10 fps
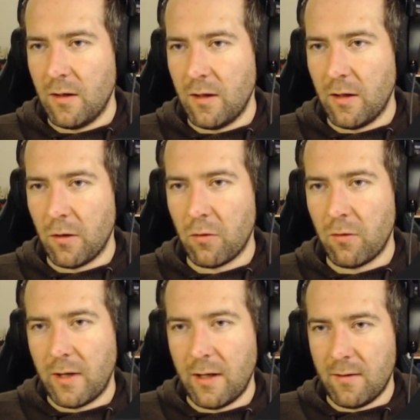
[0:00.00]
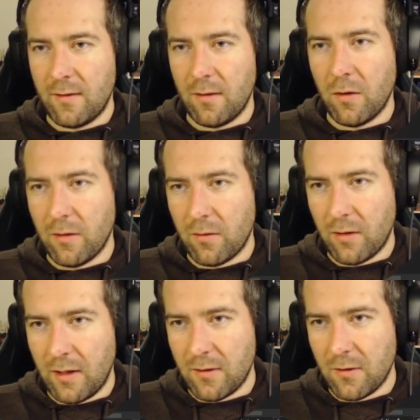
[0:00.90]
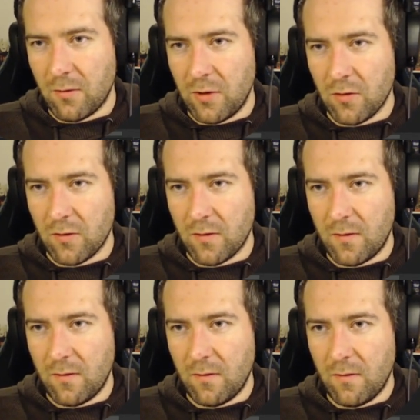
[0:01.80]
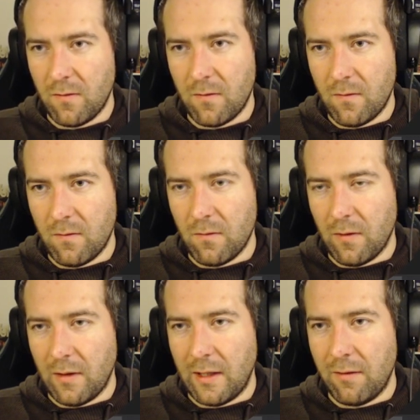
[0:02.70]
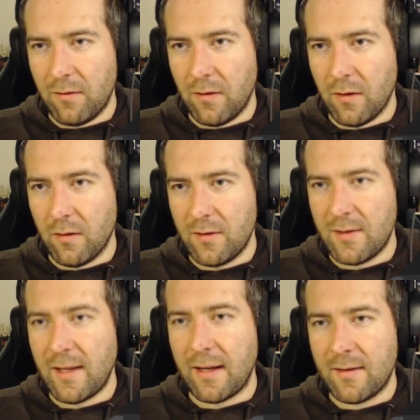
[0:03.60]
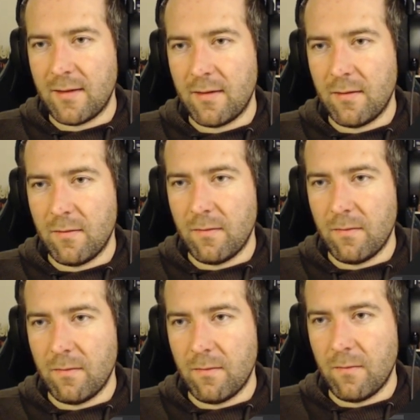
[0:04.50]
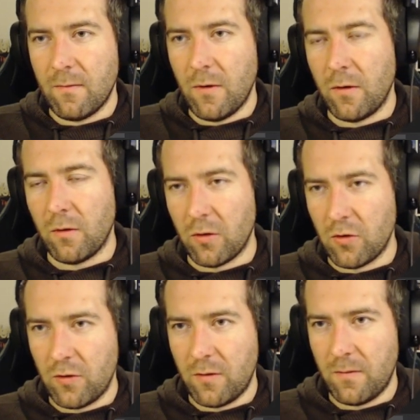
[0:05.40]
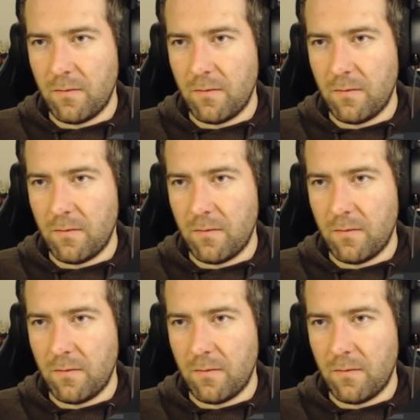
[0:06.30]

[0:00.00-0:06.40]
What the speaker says: And otherwise, in all other cases, we just leave the stacks untouched.